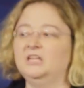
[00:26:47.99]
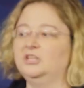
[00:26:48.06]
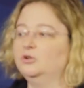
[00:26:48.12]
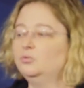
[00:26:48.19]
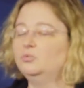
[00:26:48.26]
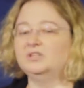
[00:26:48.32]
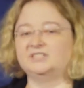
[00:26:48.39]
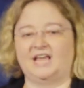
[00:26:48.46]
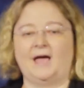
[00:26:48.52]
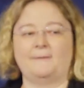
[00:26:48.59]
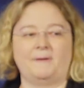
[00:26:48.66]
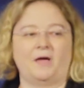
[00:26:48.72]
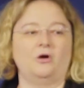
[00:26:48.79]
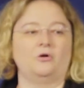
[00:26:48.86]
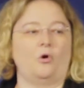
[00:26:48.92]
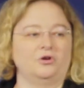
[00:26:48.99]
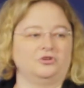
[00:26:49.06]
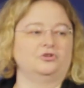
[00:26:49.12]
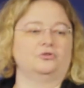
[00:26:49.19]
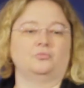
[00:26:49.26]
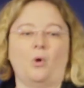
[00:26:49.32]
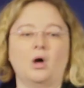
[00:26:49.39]
you will tap out on
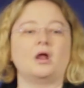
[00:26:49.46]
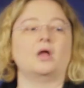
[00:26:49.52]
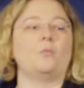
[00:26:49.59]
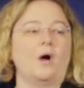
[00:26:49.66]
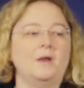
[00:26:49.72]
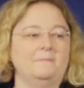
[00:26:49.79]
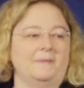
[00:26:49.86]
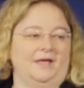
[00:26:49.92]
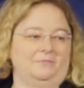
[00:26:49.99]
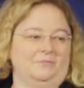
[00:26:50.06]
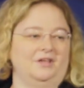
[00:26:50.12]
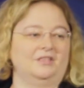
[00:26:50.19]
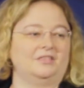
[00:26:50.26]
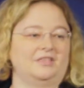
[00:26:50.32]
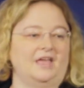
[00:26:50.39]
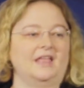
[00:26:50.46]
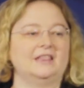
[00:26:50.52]
your one-on-one bandwidth,